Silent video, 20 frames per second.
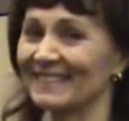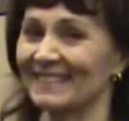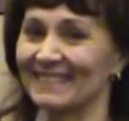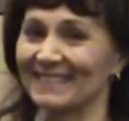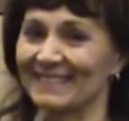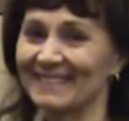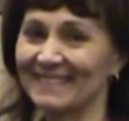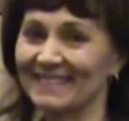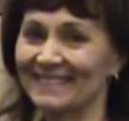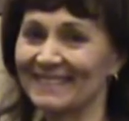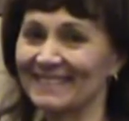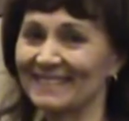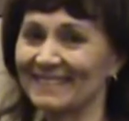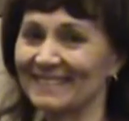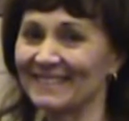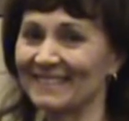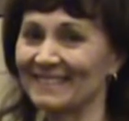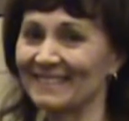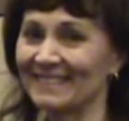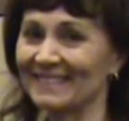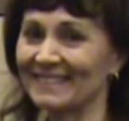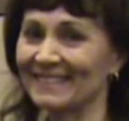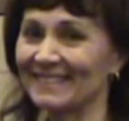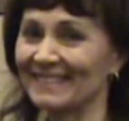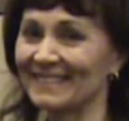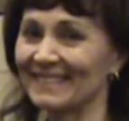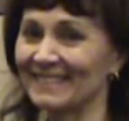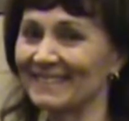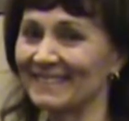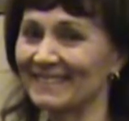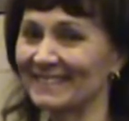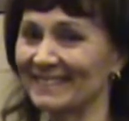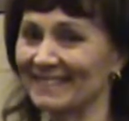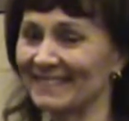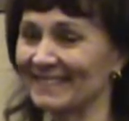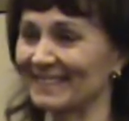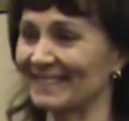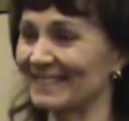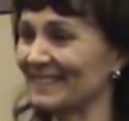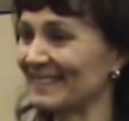
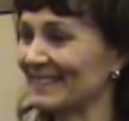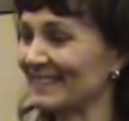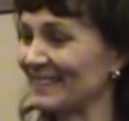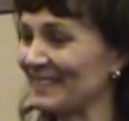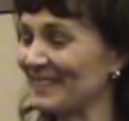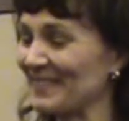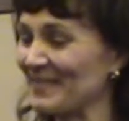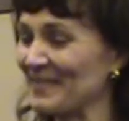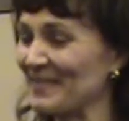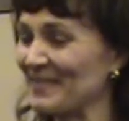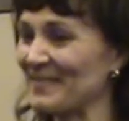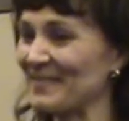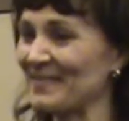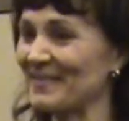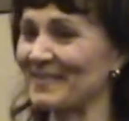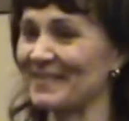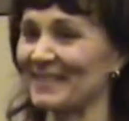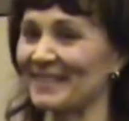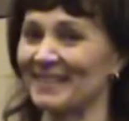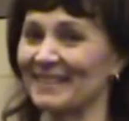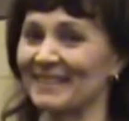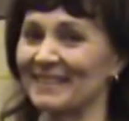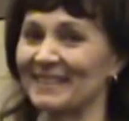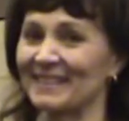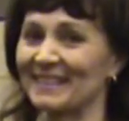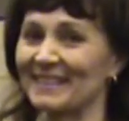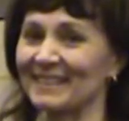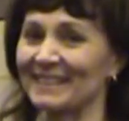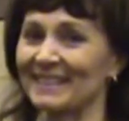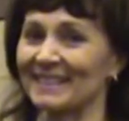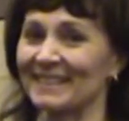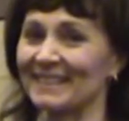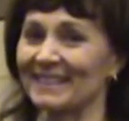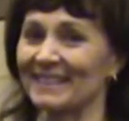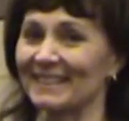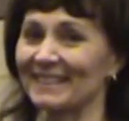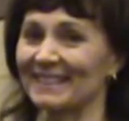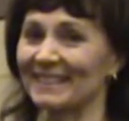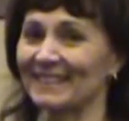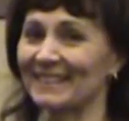
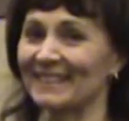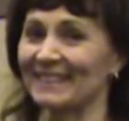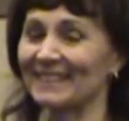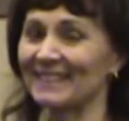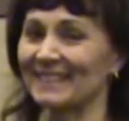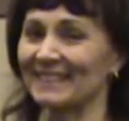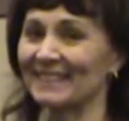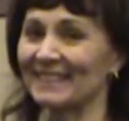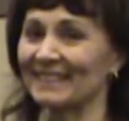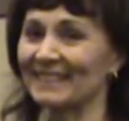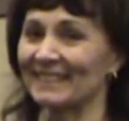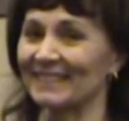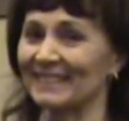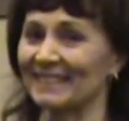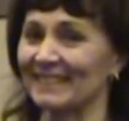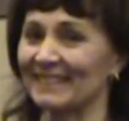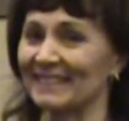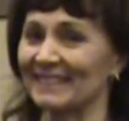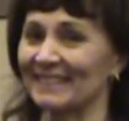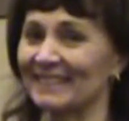No words are spoken by the person on screen.